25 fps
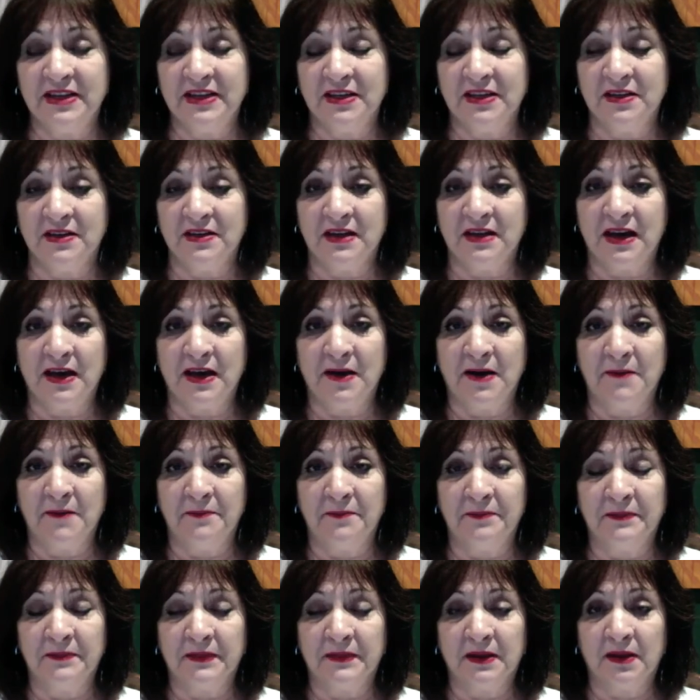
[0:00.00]

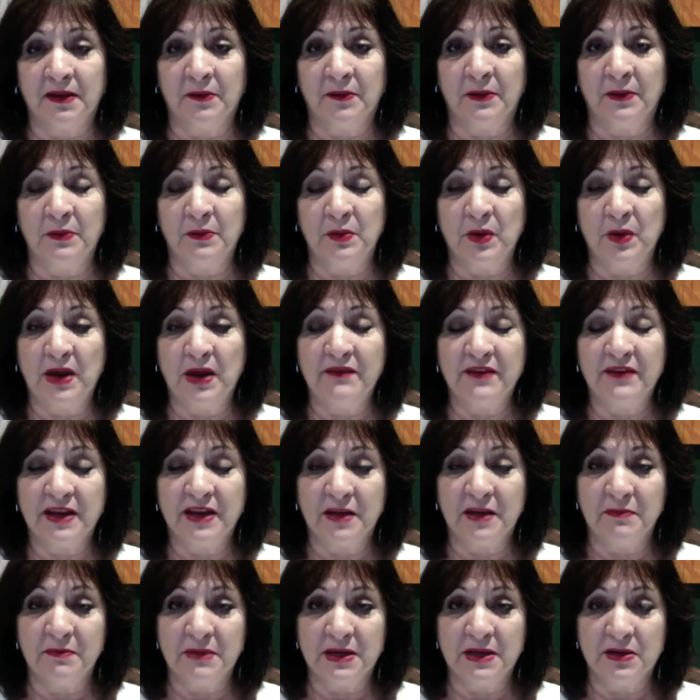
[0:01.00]
in when we were having our
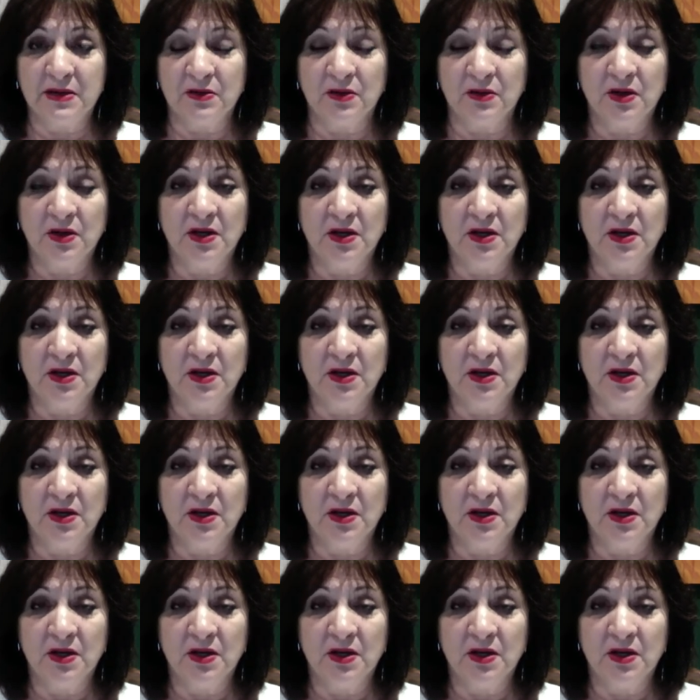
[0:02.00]
meal,